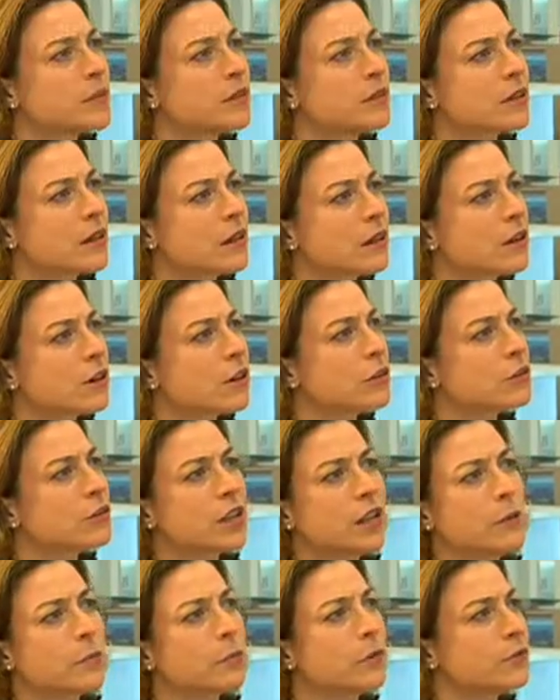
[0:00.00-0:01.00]
Is it kind of hard to
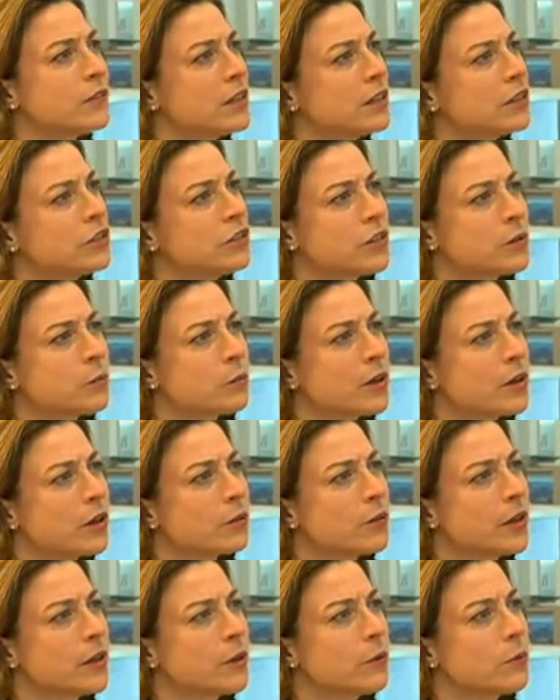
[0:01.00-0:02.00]
keep a relationship
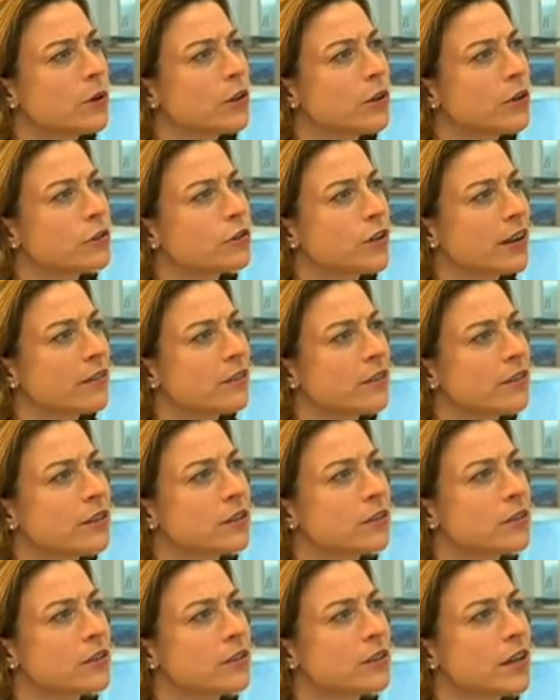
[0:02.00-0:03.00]
going while you're
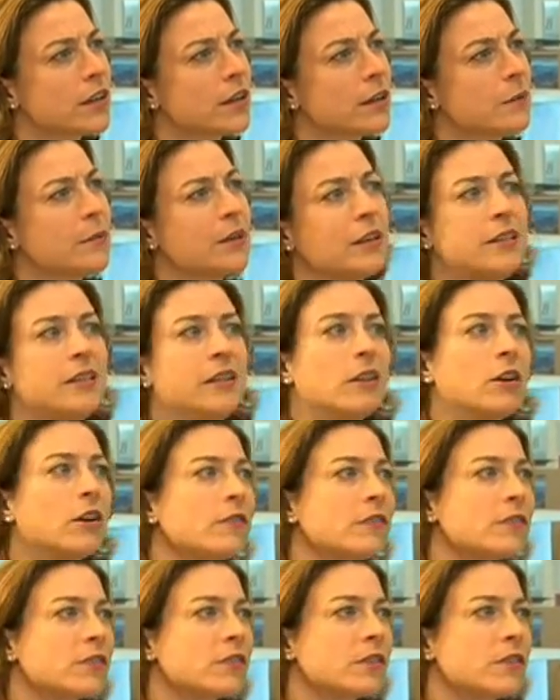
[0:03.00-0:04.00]
traveling all the time and in the
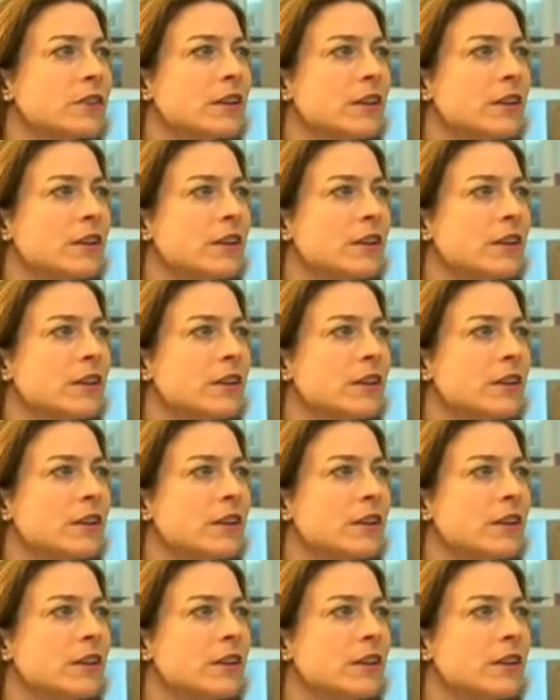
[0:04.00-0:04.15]
office all